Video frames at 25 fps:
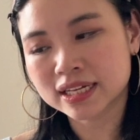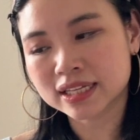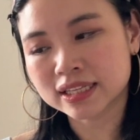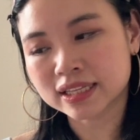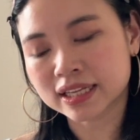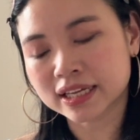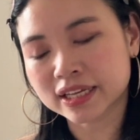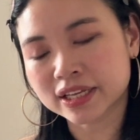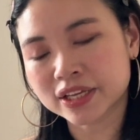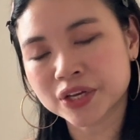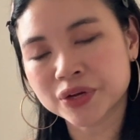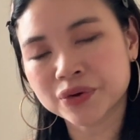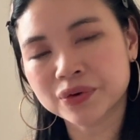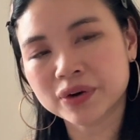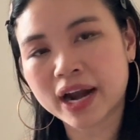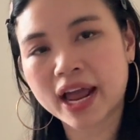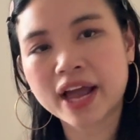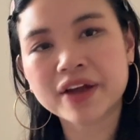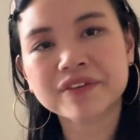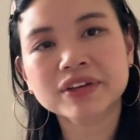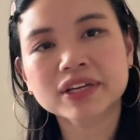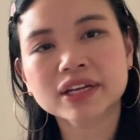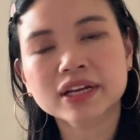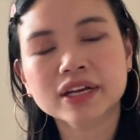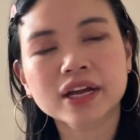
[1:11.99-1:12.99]
like you were
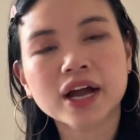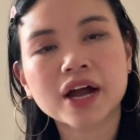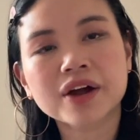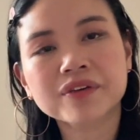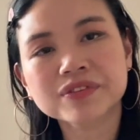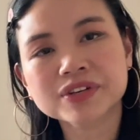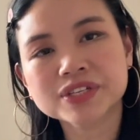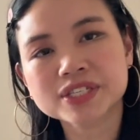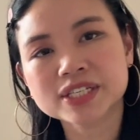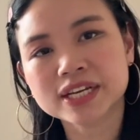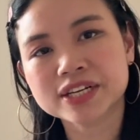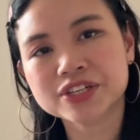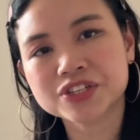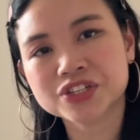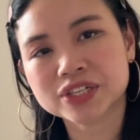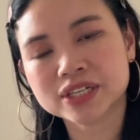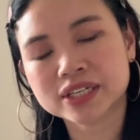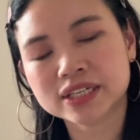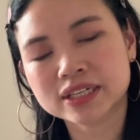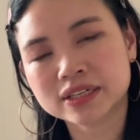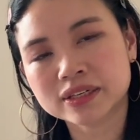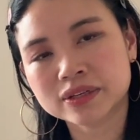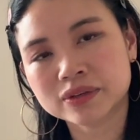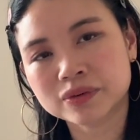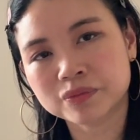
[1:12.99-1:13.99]
having a
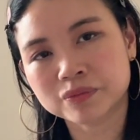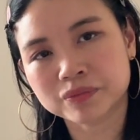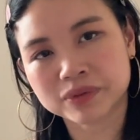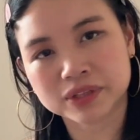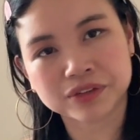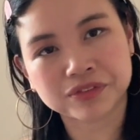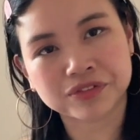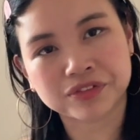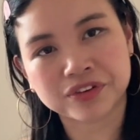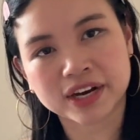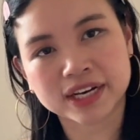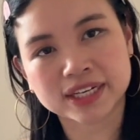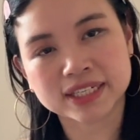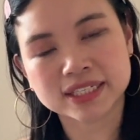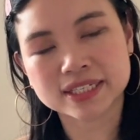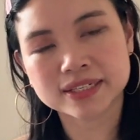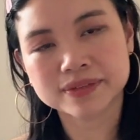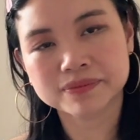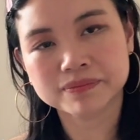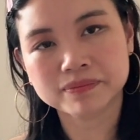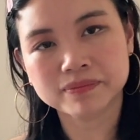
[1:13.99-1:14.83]
conversation with a friend.